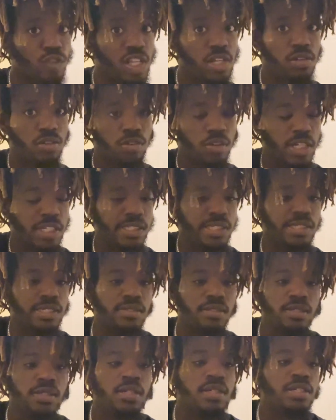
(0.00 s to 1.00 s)
Crazy.
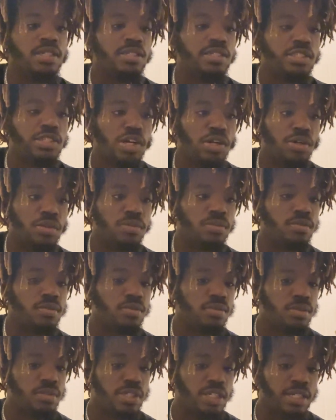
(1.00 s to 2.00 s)
So
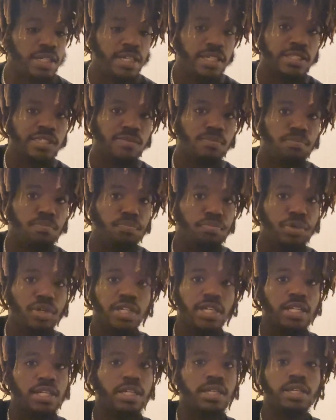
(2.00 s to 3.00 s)
the nigga's
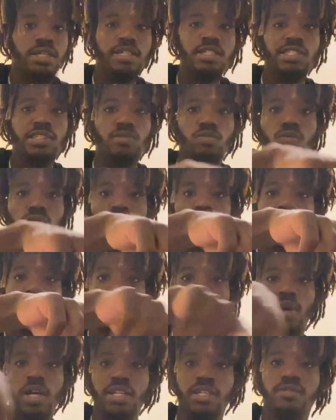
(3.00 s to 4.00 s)
booking it. He's
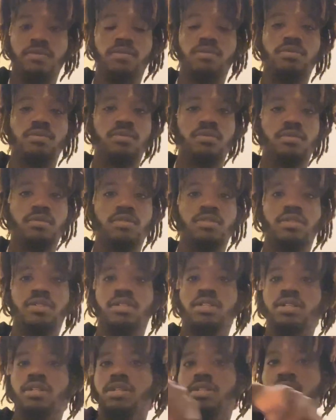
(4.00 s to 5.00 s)
running.
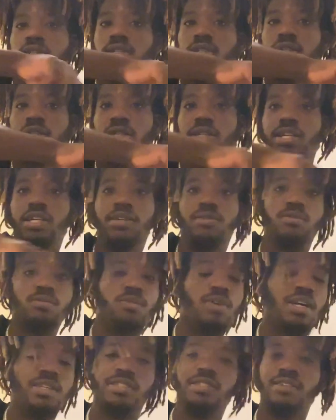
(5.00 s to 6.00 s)
He
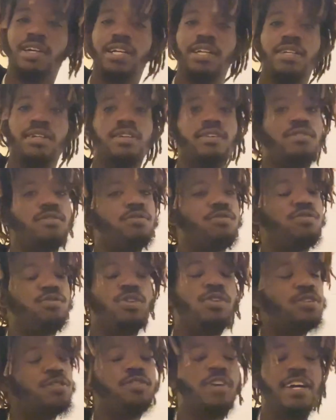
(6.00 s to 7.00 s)
runs, right?
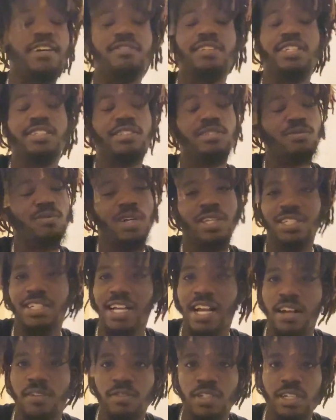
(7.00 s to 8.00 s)
Four or five niggas running
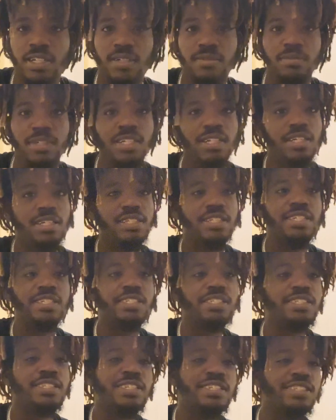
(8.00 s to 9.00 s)
after him. This
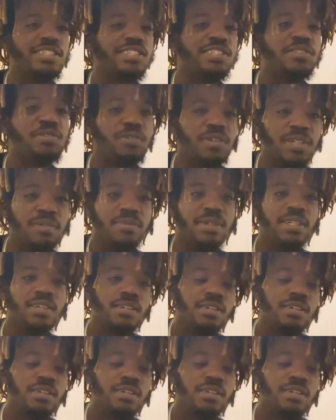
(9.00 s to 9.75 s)
nigga screaming.